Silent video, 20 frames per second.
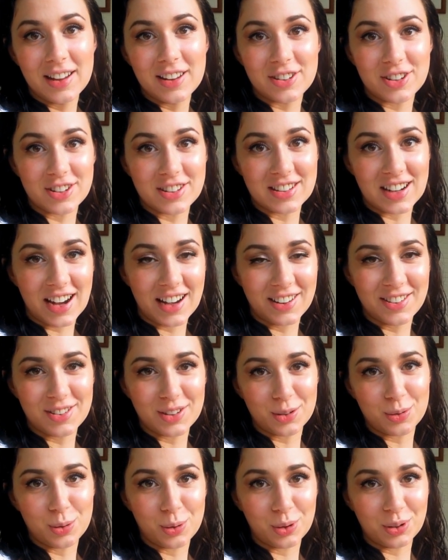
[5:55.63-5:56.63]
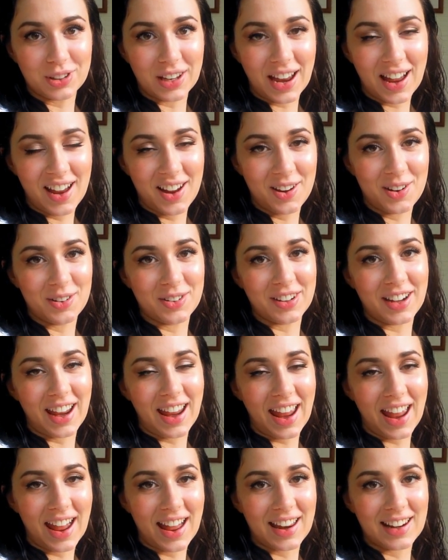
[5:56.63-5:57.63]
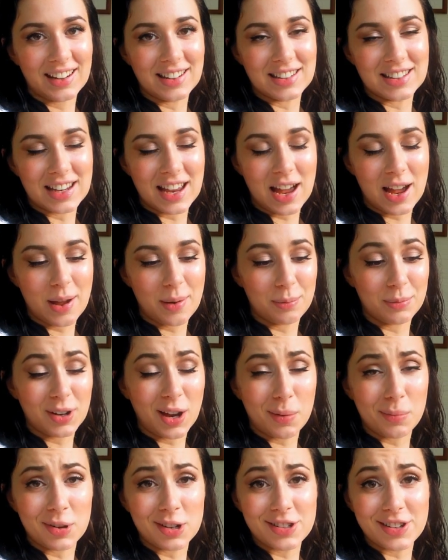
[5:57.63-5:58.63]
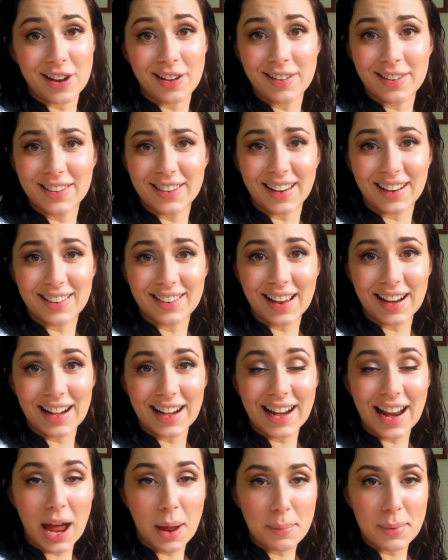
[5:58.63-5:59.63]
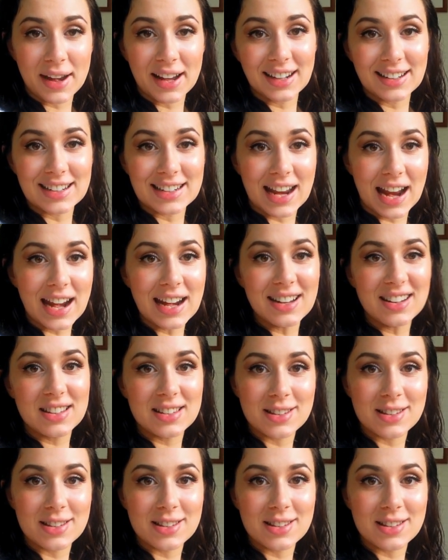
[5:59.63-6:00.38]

Just nice to cool down, and not much else exciting happening tonight.